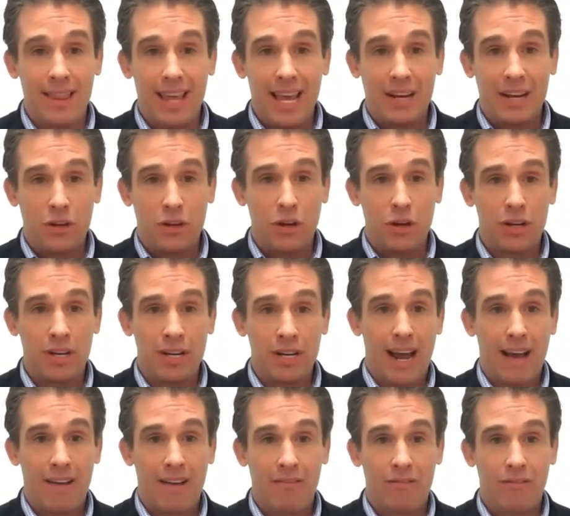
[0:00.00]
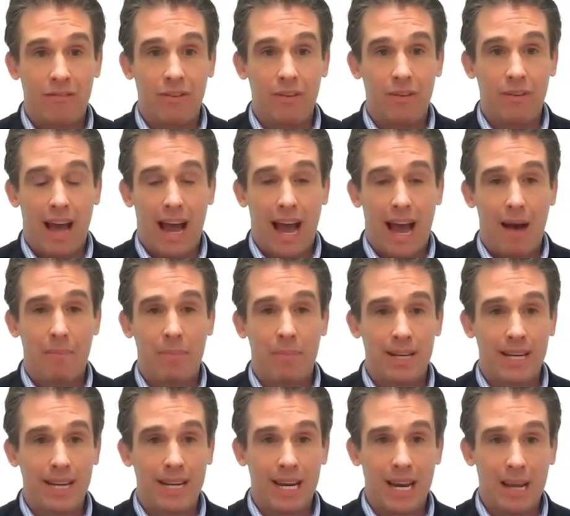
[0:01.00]
it couldn't have
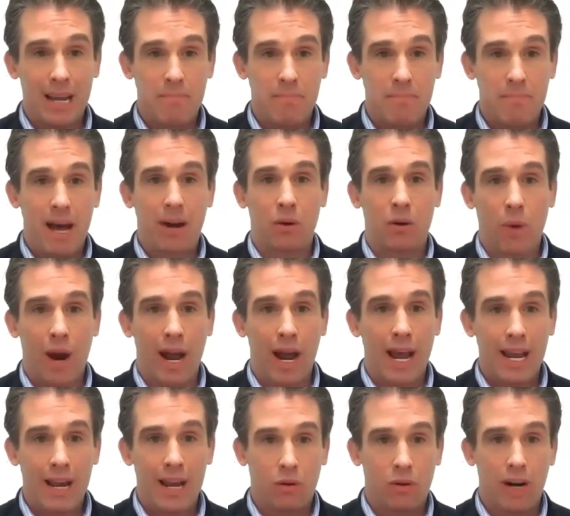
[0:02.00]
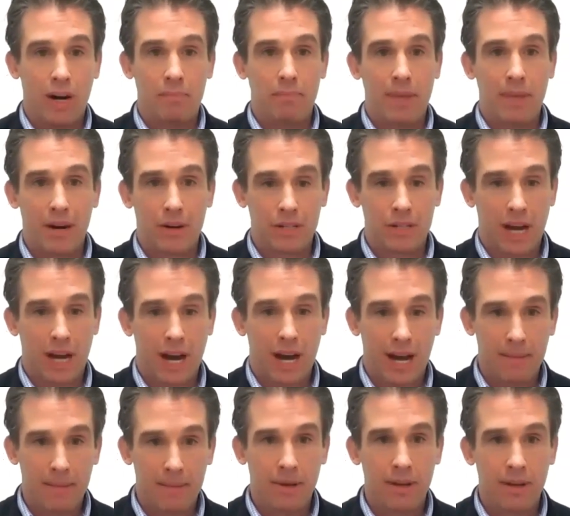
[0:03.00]
happened in a better way or at a better
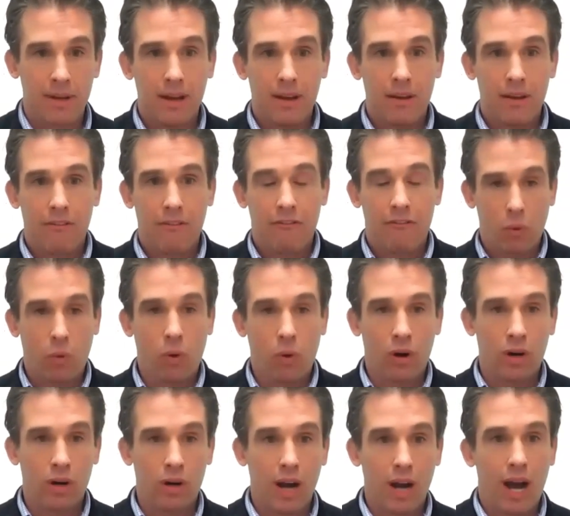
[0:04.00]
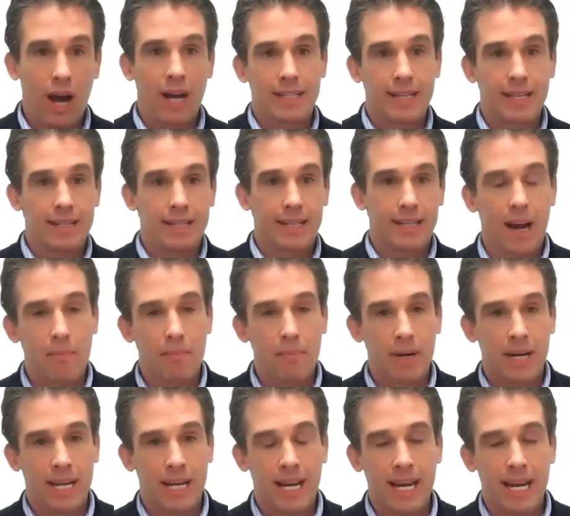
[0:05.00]
time for us as a
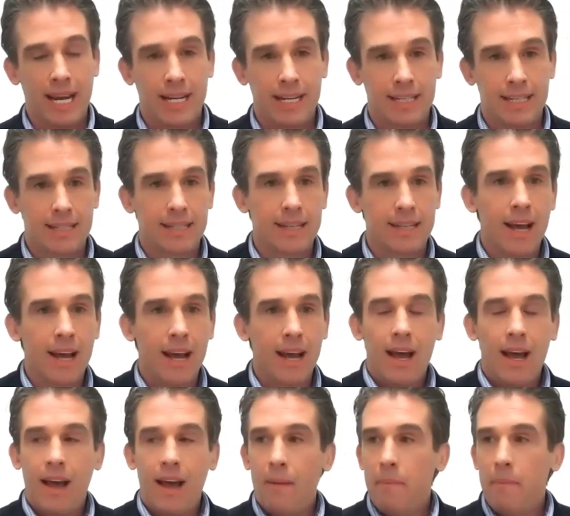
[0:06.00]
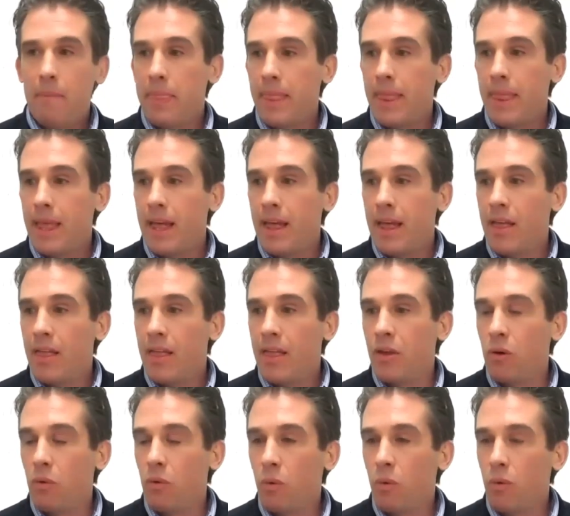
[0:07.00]
company. It is
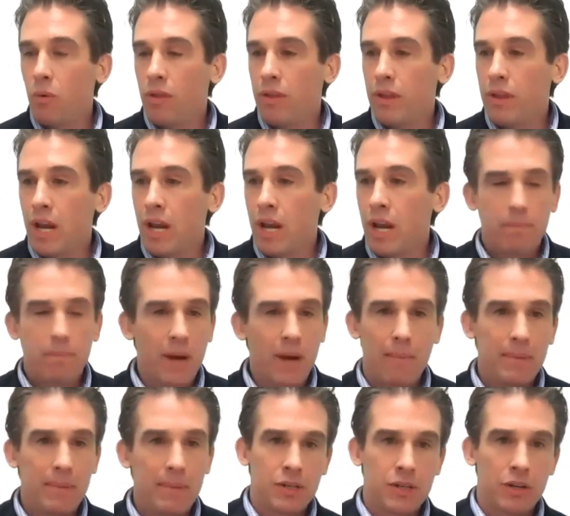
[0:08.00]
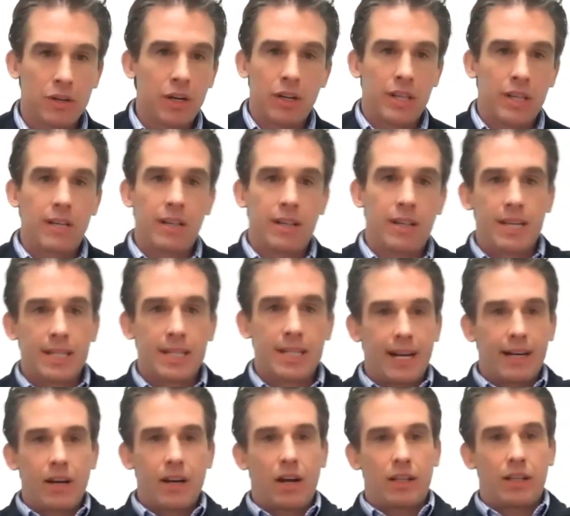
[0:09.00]
the you know companies are going to this
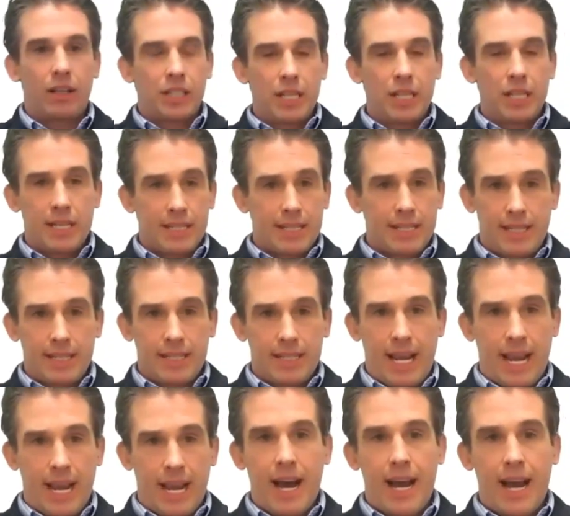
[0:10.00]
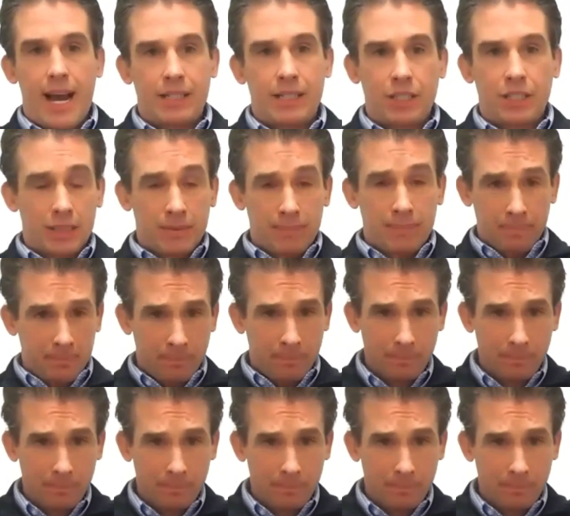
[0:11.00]
technology this this AI engine